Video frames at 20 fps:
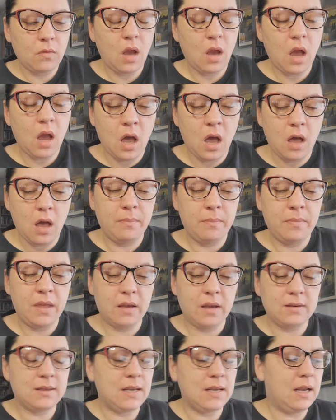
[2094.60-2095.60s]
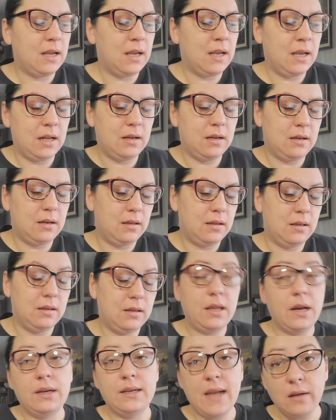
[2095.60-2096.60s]
Um, they'll sit in
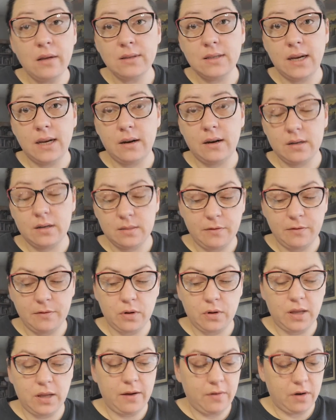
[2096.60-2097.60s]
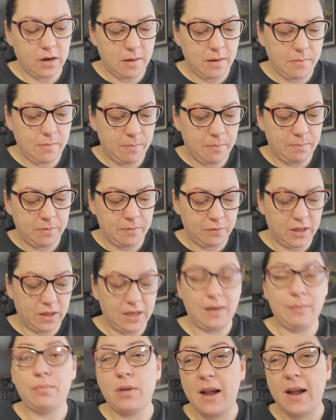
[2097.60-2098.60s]
their downstairs before they ever come up, before they
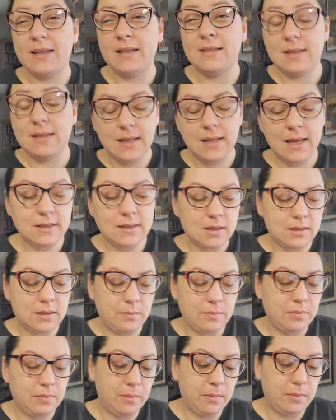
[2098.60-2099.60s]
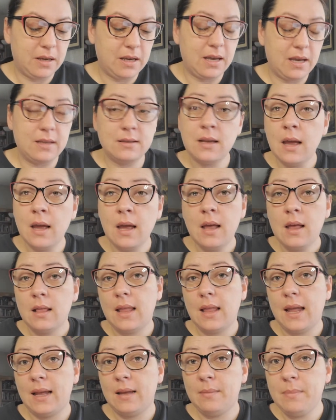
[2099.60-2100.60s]
get priced. And that's just simply because,
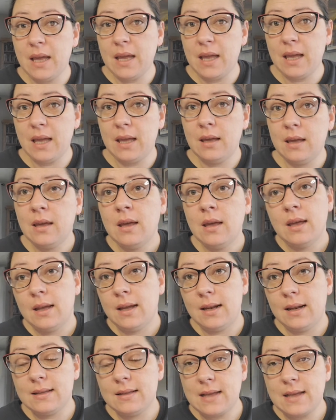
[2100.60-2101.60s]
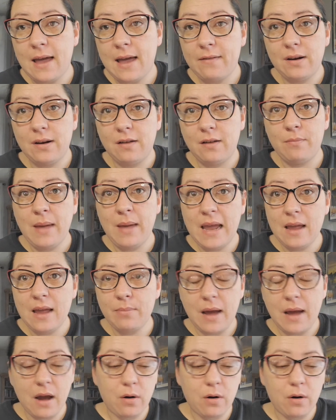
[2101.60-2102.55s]
like me, he doesn't have enough manpower